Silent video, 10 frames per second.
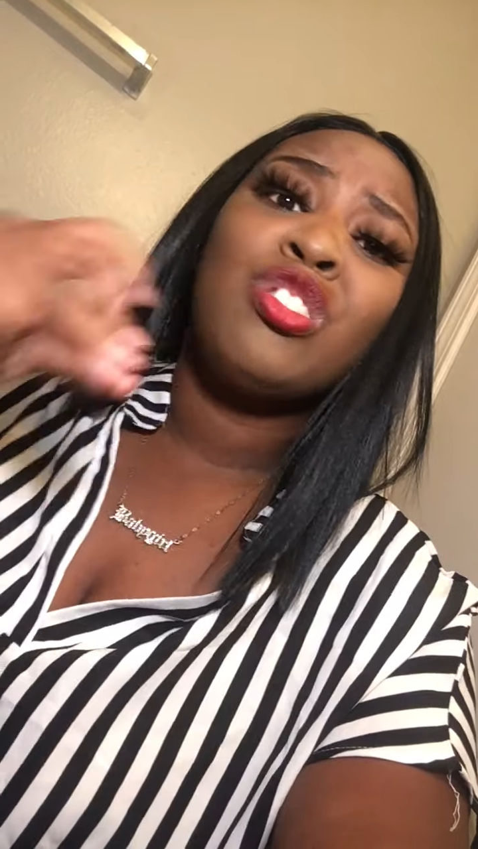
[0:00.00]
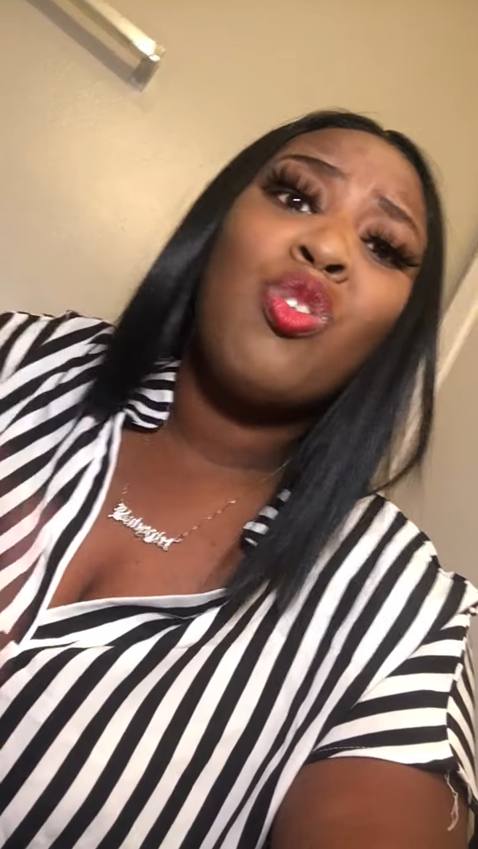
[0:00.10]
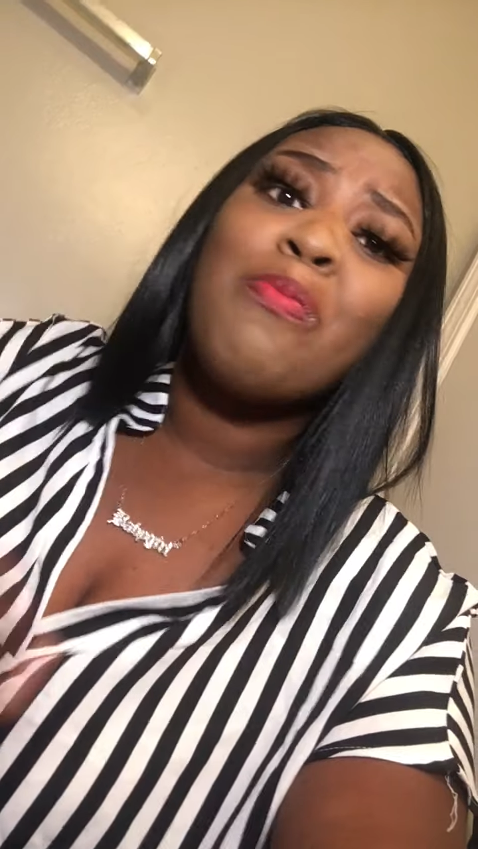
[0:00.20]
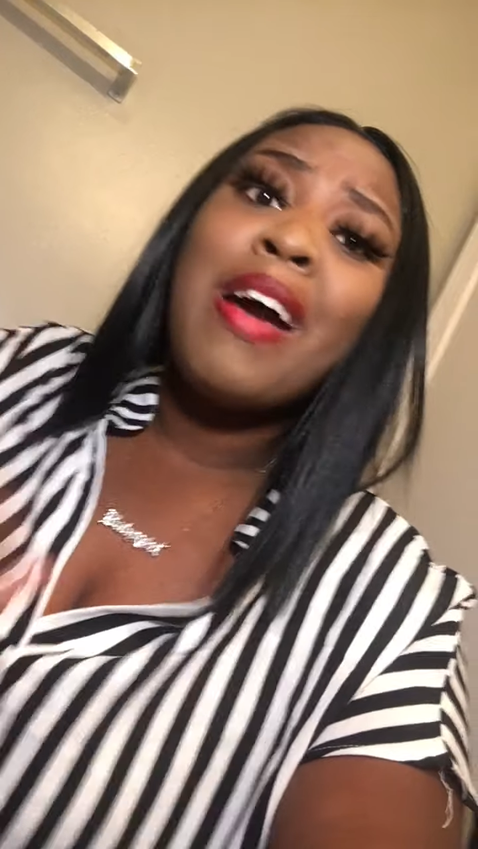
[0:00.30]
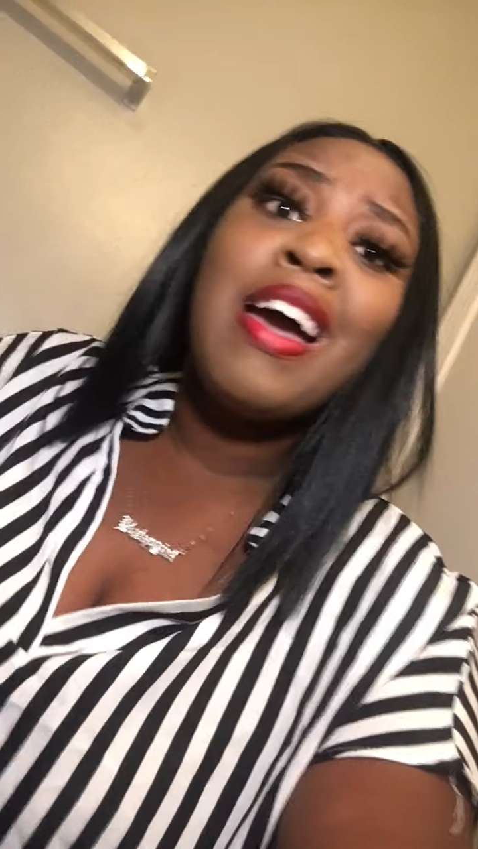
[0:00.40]

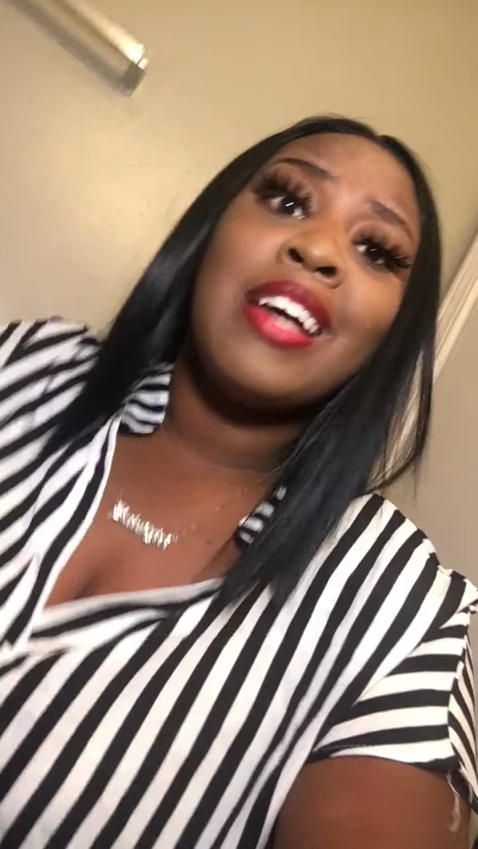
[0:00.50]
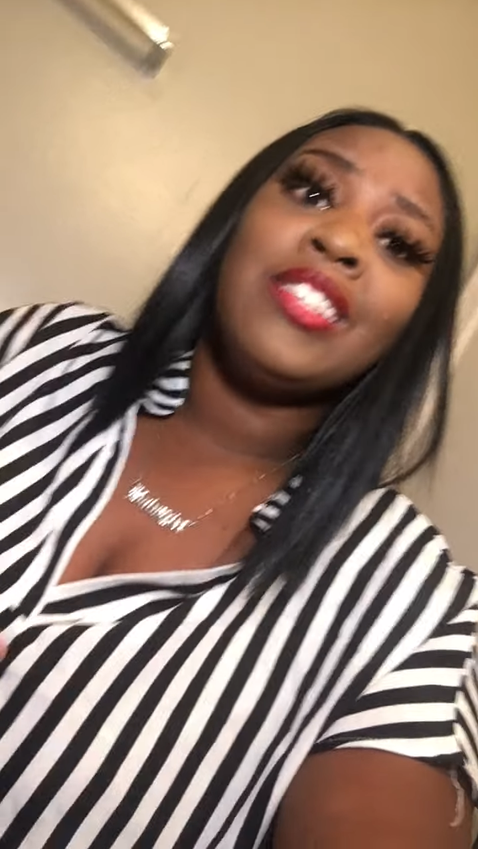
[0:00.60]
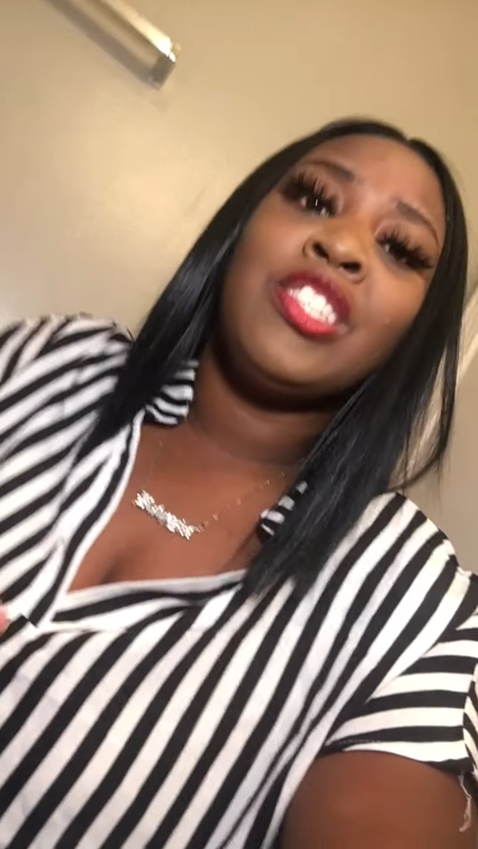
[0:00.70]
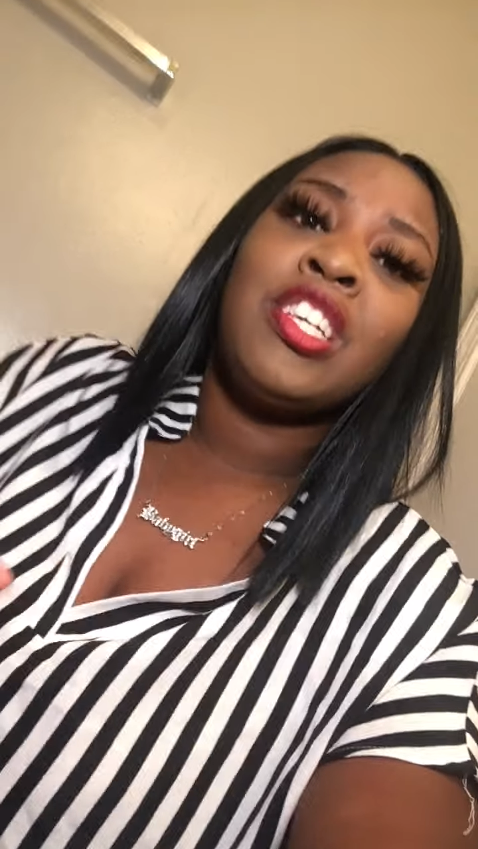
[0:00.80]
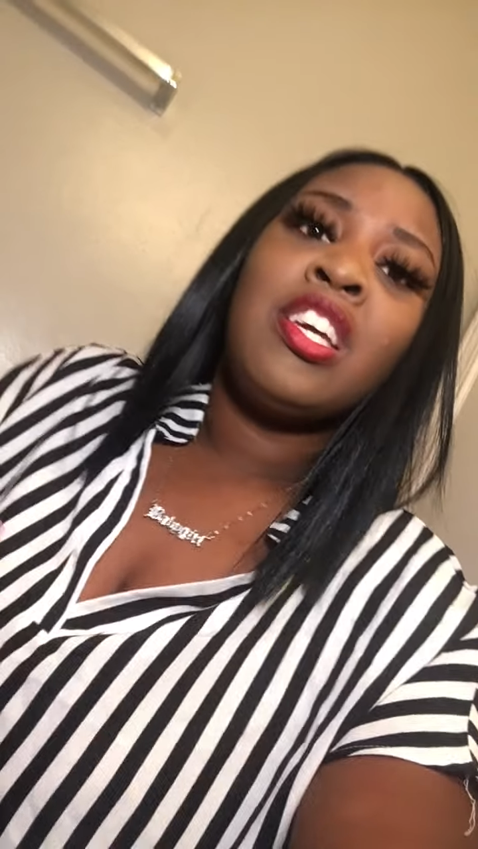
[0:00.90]
too
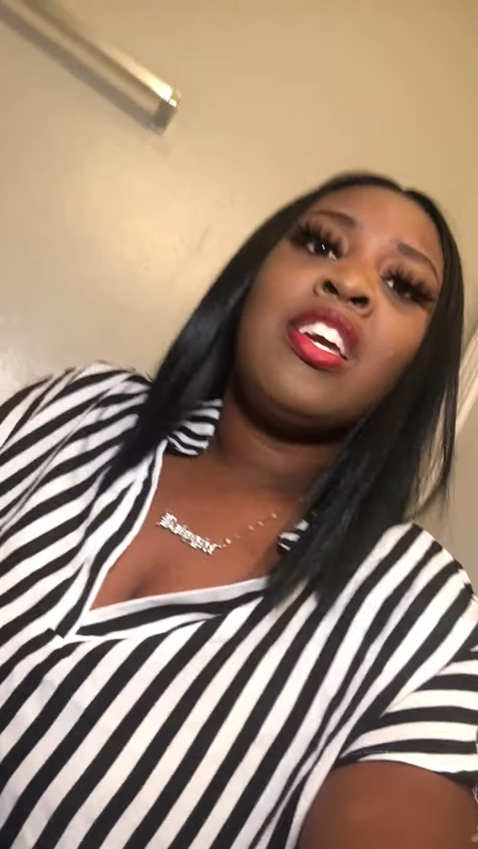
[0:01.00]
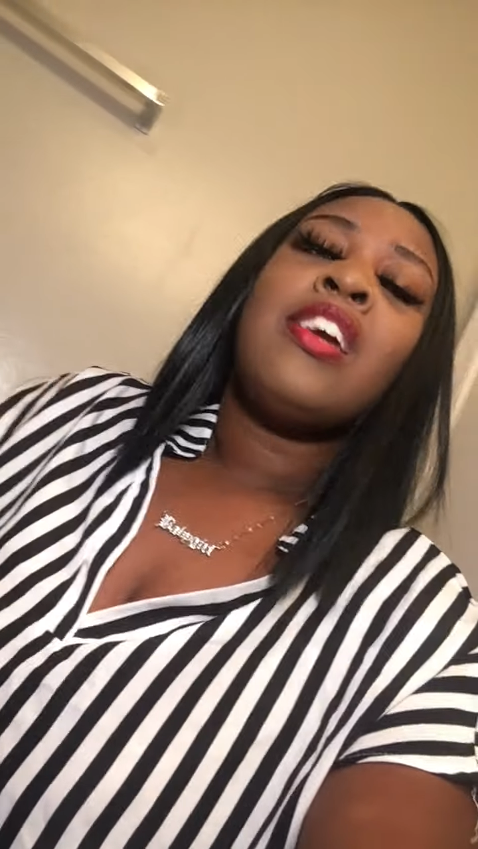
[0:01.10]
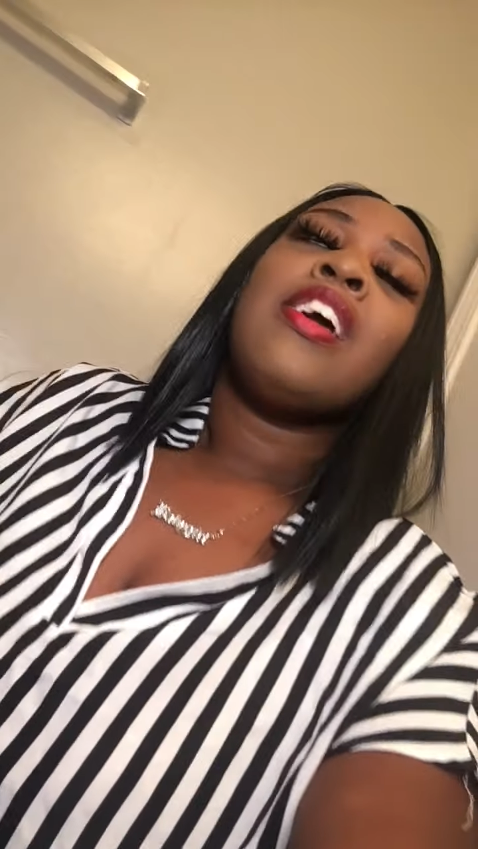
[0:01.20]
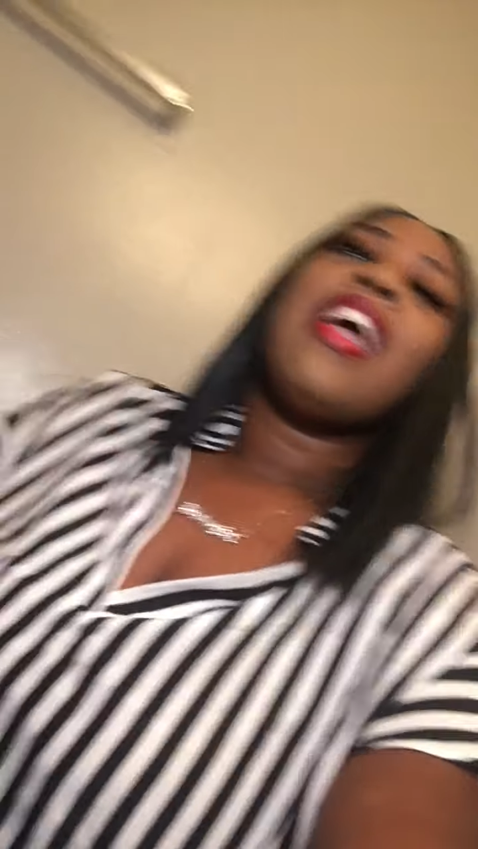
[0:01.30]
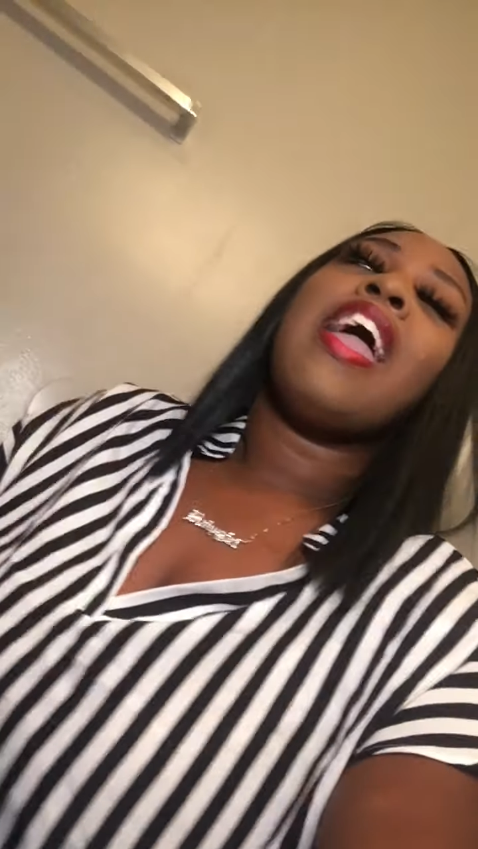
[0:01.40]
much.
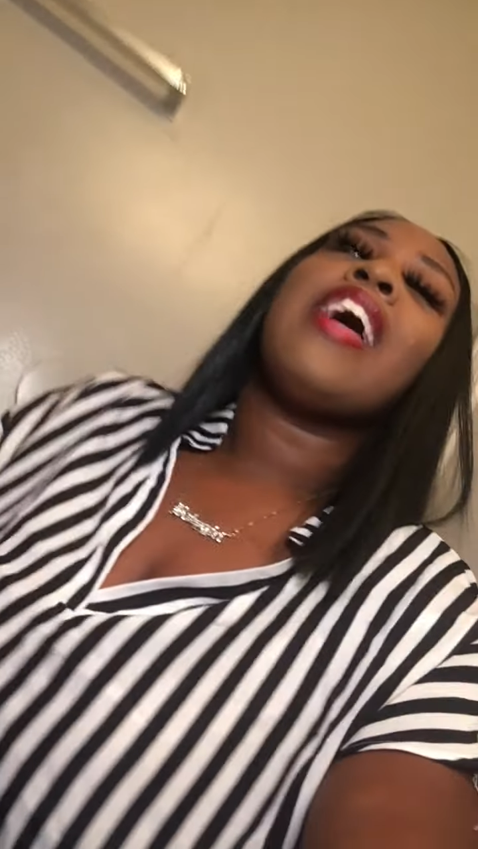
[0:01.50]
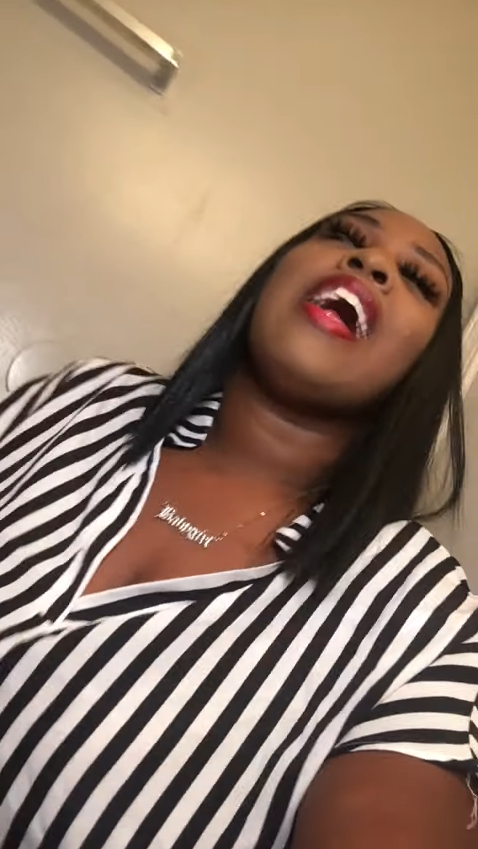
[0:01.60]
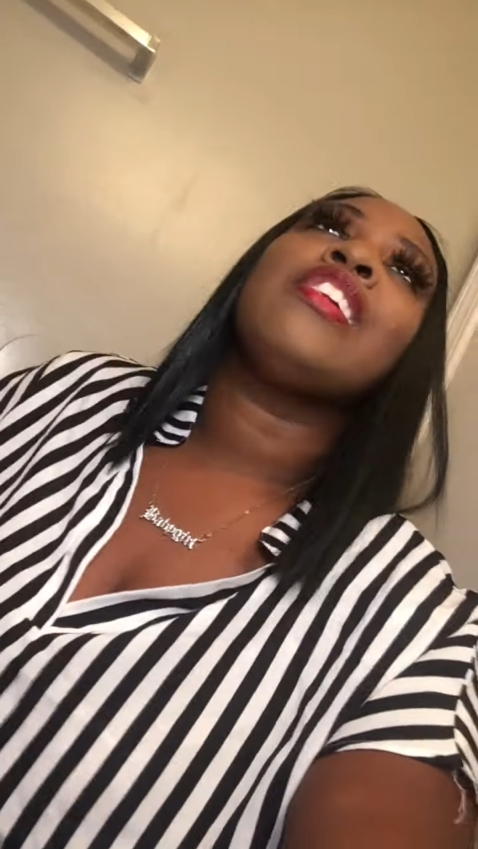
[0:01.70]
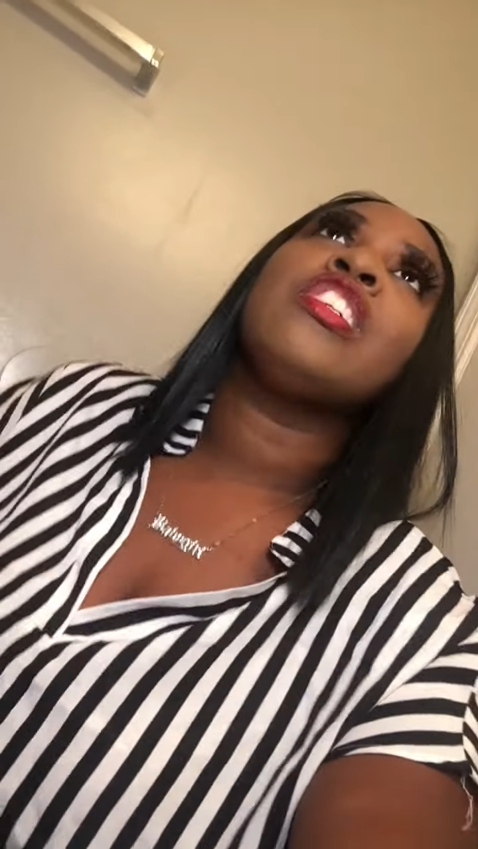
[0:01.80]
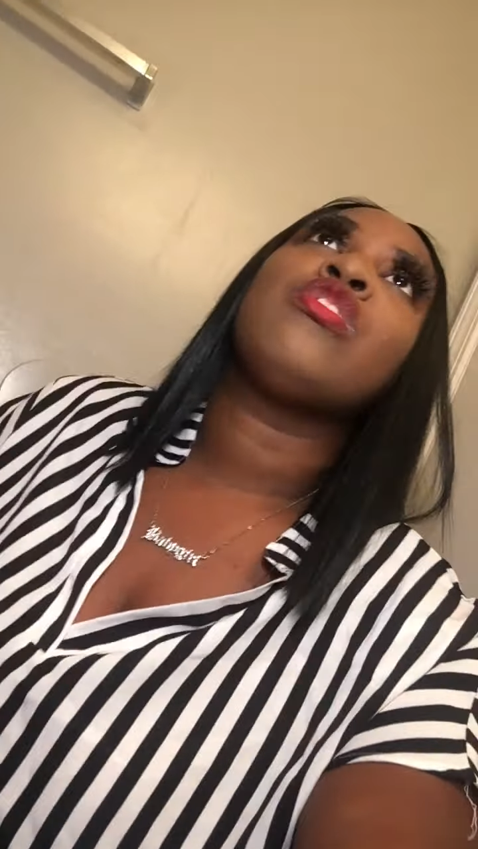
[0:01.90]
And
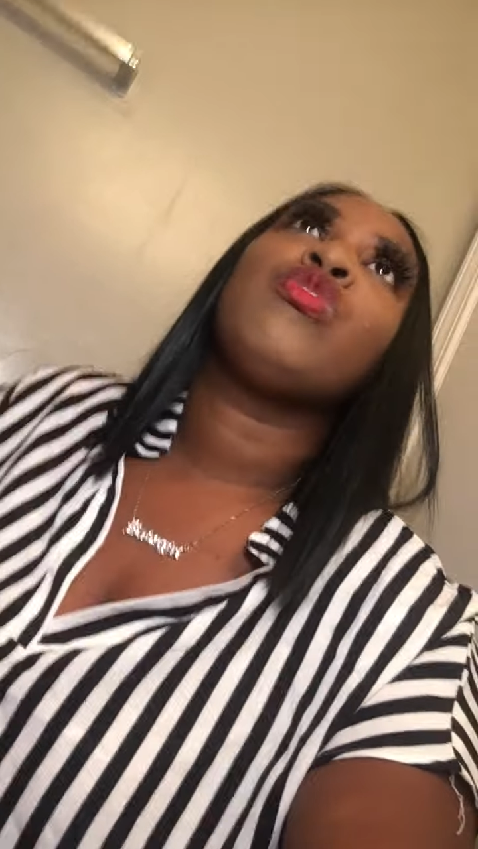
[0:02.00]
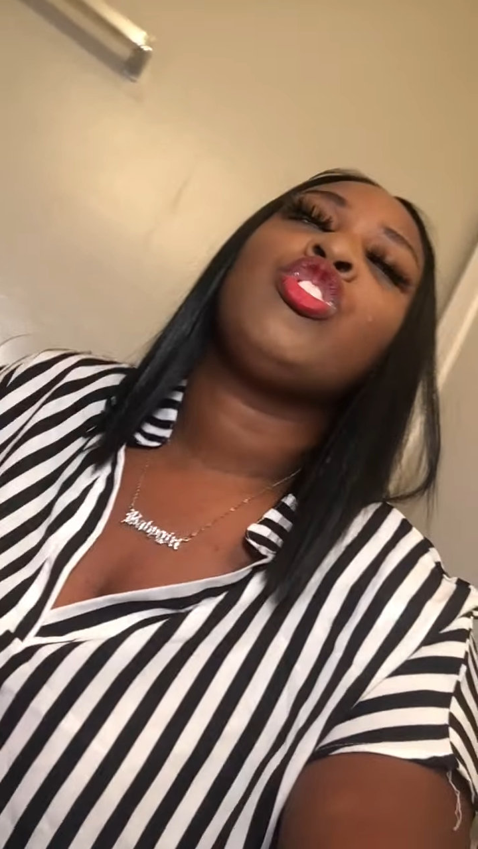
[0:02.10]
I just was